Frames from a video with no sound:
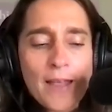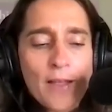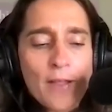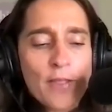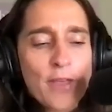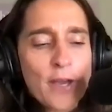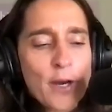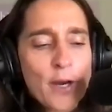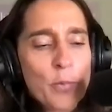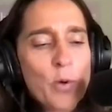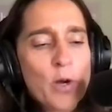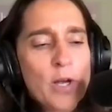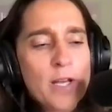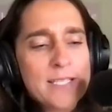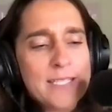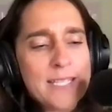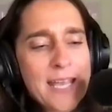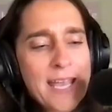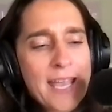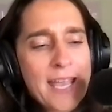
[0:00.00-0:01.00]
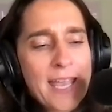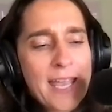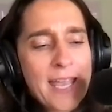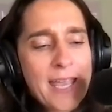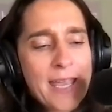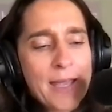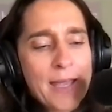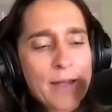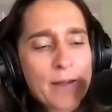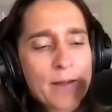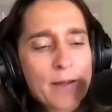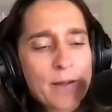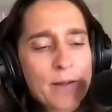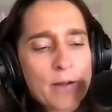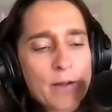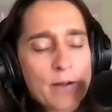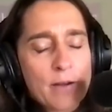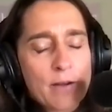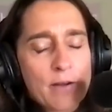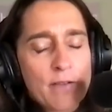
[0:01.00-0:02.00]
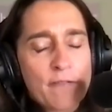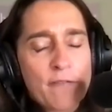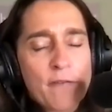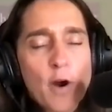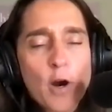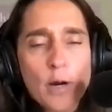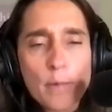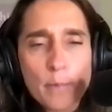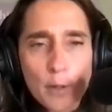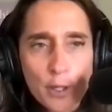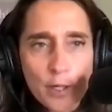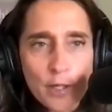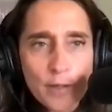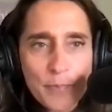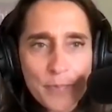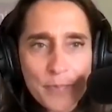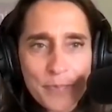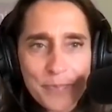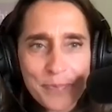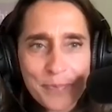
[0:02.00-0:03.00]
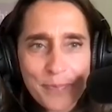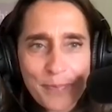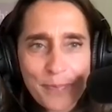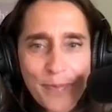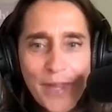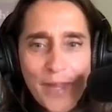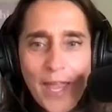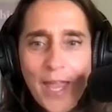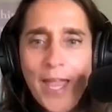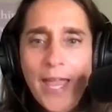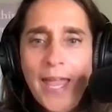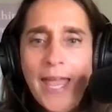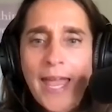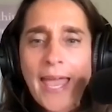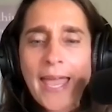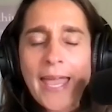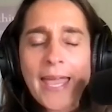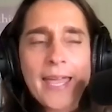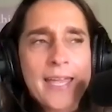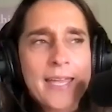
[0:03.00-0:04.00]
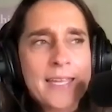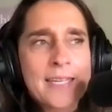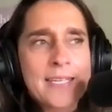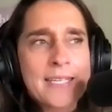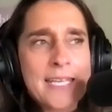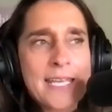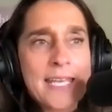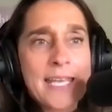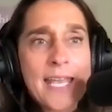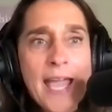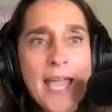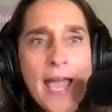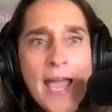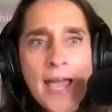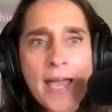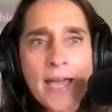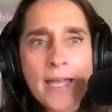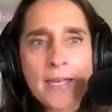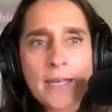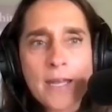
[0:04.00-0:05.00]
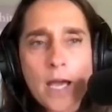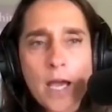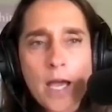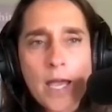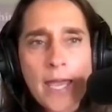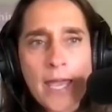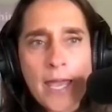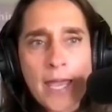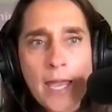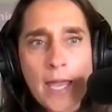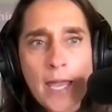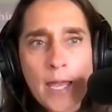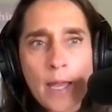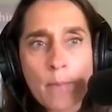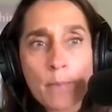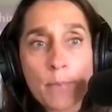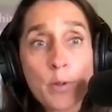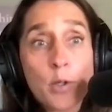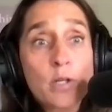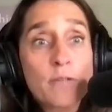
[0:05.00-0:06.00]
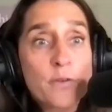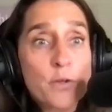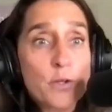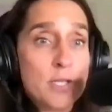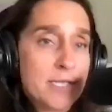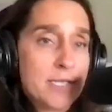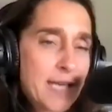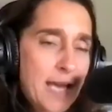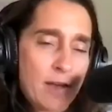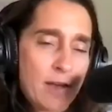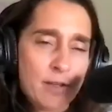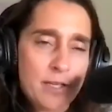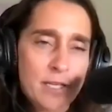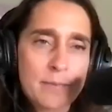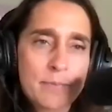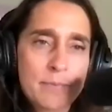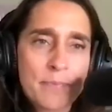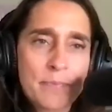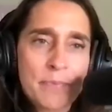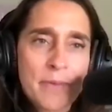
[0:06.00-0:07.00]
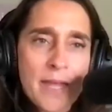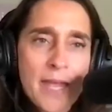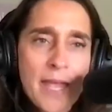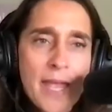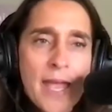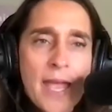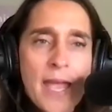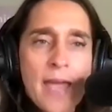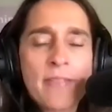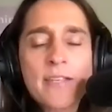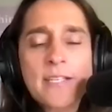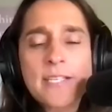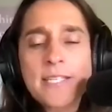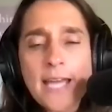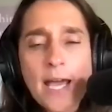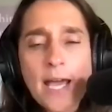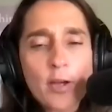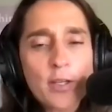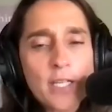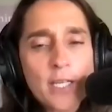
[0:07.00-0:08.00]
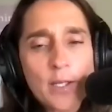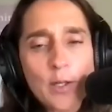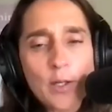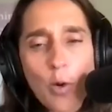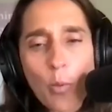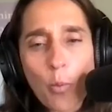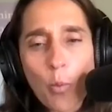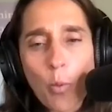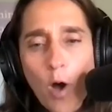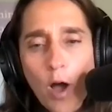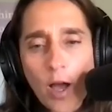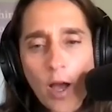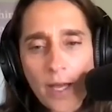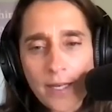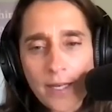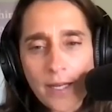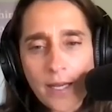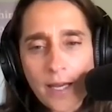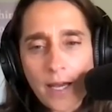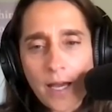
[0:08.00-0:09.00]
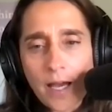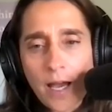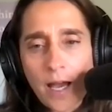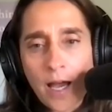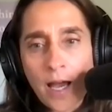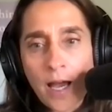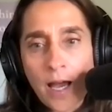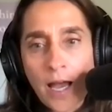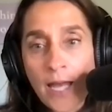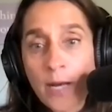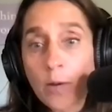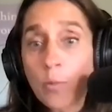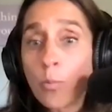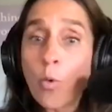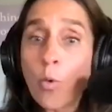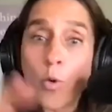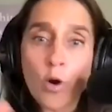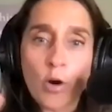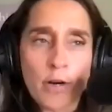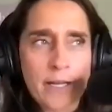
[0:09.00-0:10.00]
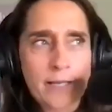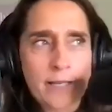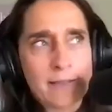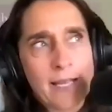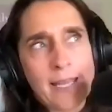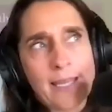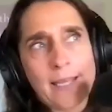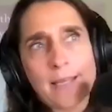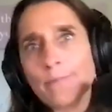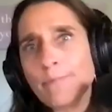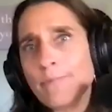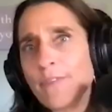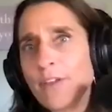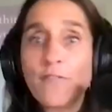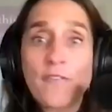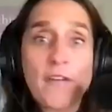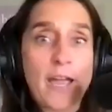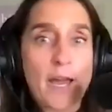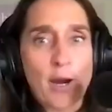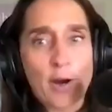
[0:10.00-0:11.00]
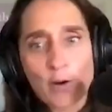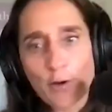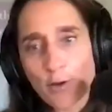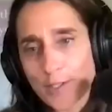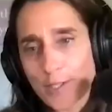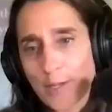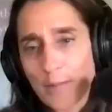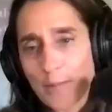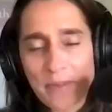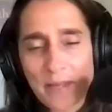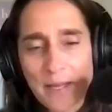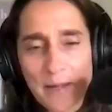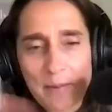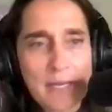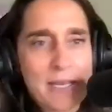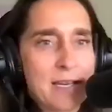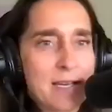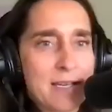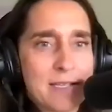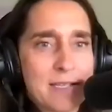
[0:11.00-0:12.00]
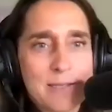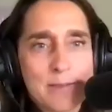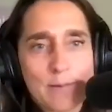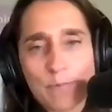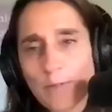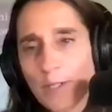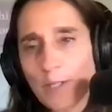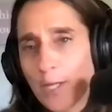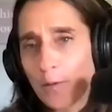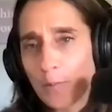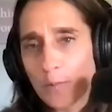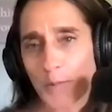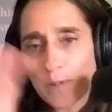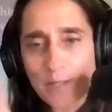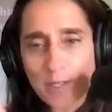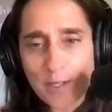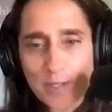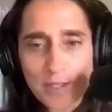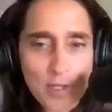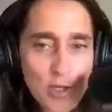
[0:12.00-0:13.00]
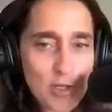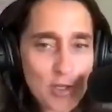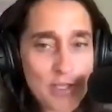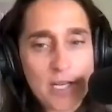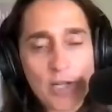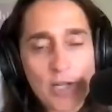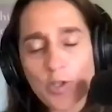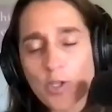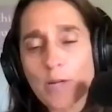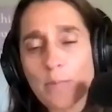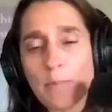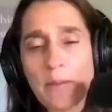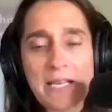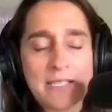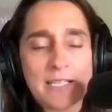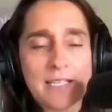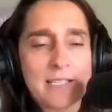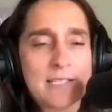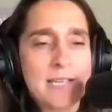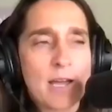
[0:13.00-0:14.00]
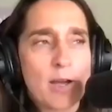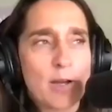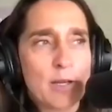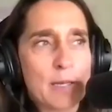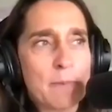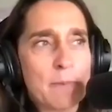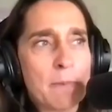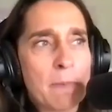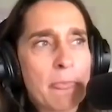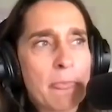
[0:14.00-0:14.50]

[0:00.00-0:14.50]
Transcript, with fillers: there was a farmer, and he had a beautiful stallion and the stallion won uh, an award at like the fair or something because you know it was just, such an amazing stallion.